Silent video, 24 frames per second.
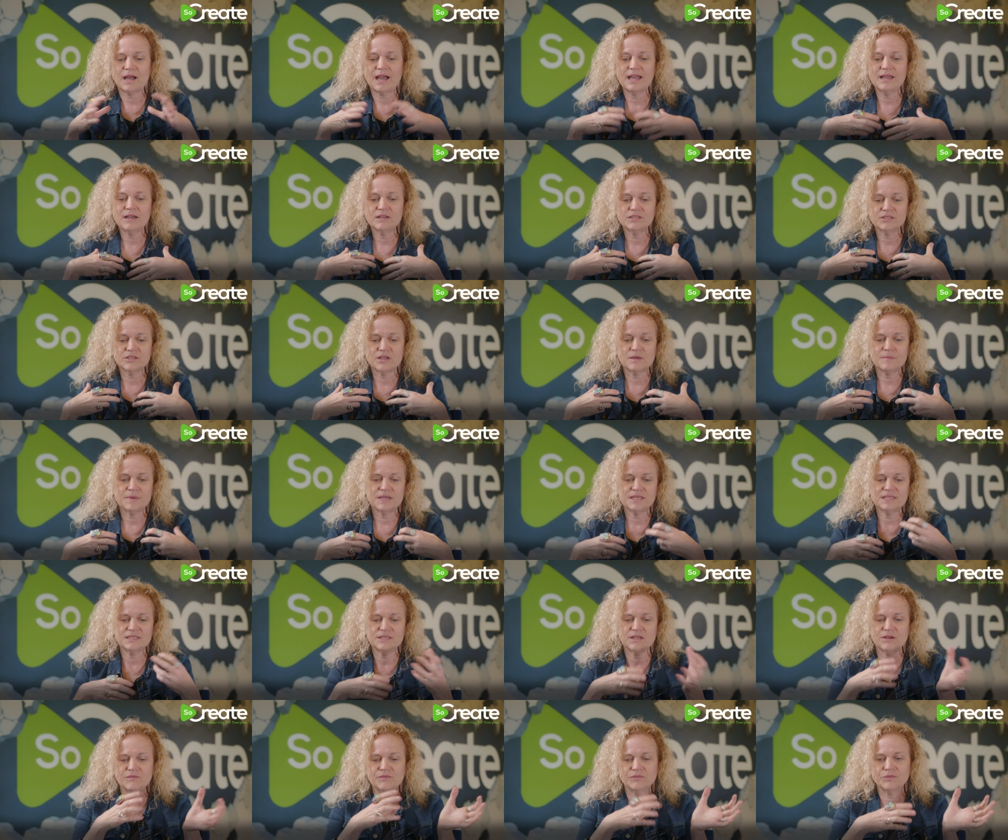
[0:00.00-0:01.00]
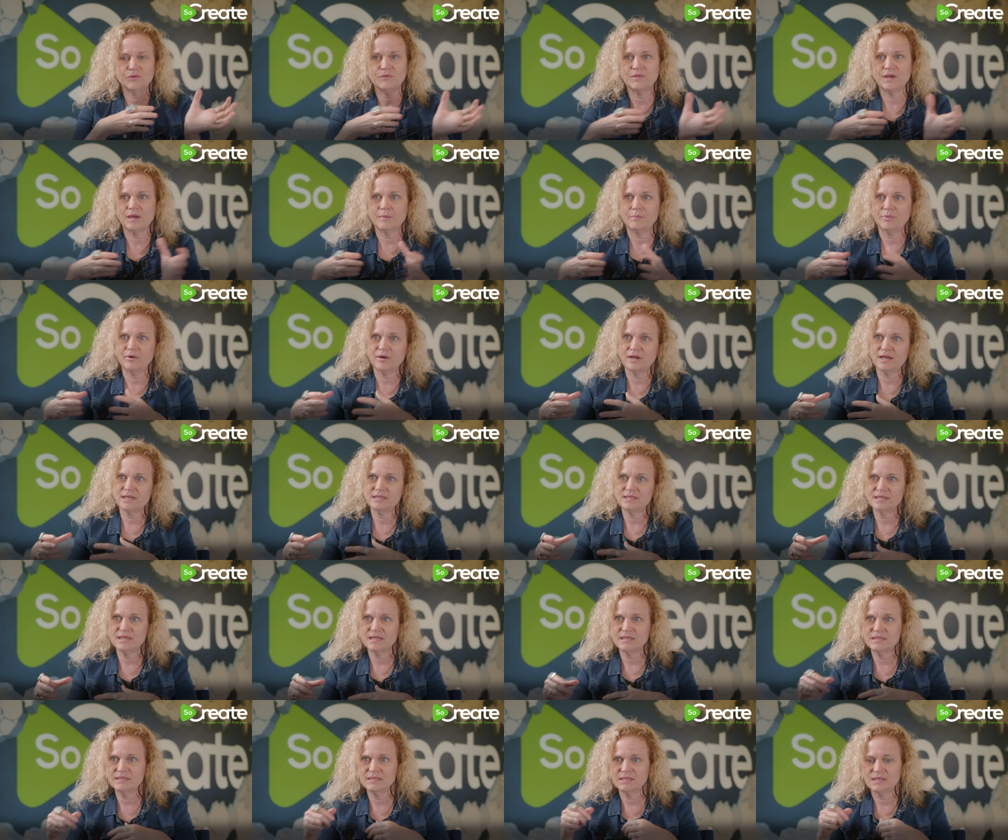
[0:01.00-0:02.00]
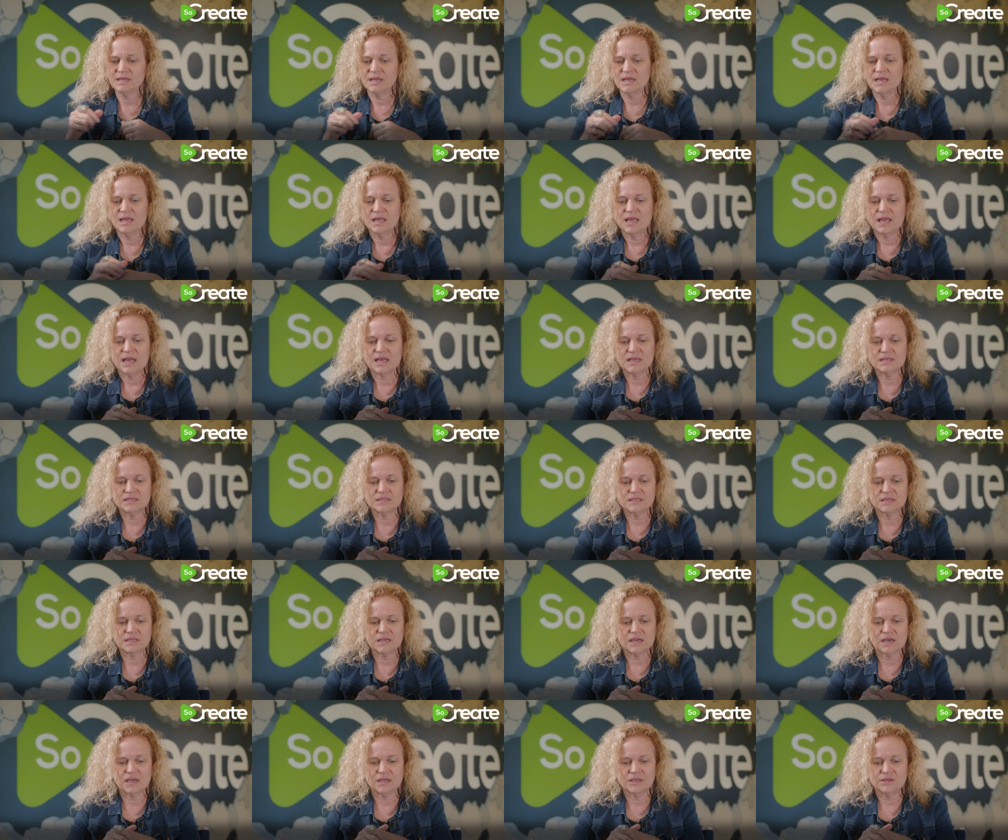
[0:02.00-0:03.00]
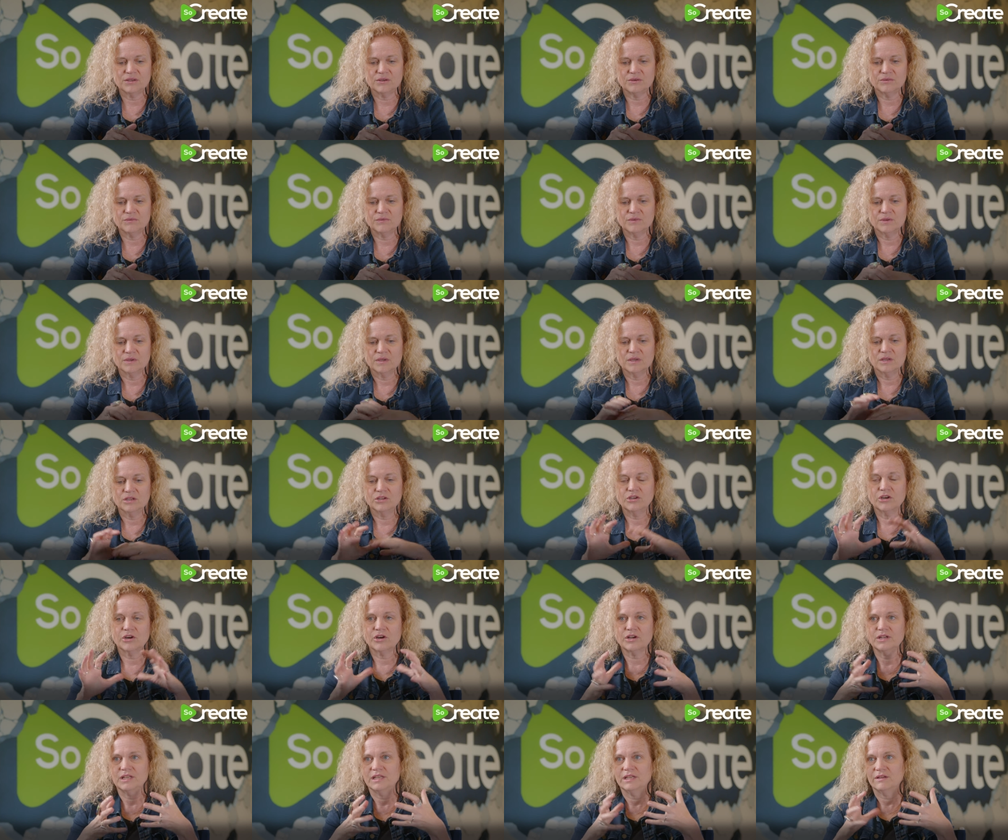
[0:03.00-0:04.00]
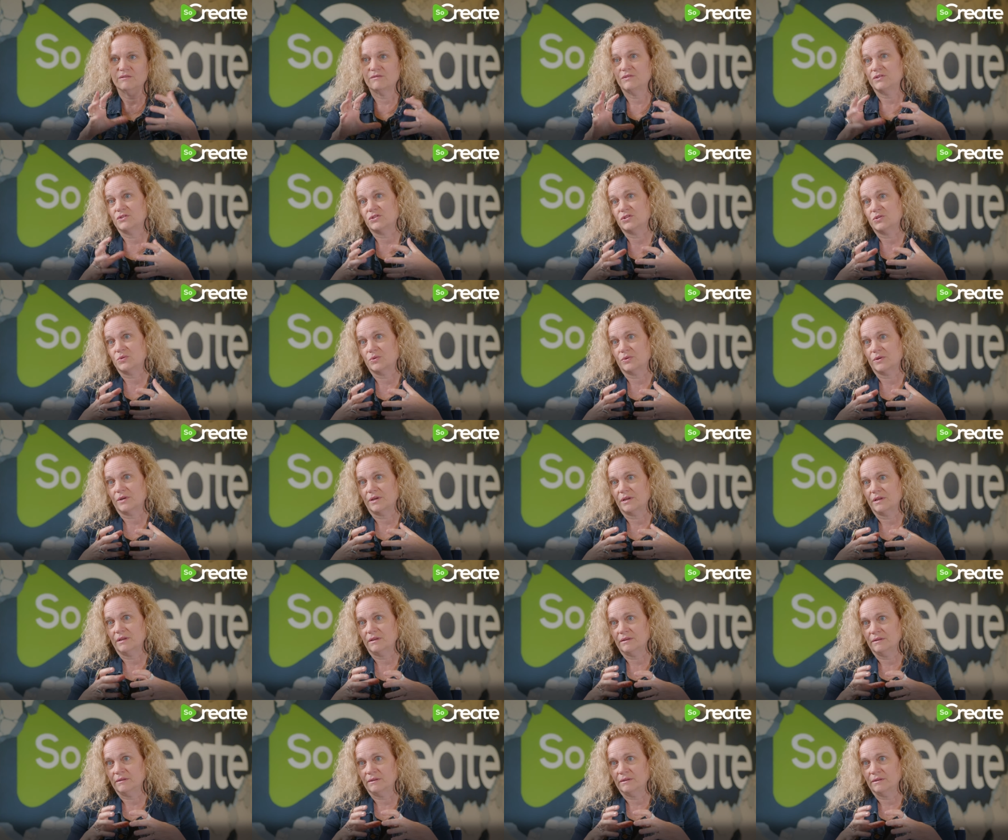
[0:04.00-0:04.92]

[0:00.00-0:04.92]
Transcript: I saw myself through that process as the kind of guardian of the story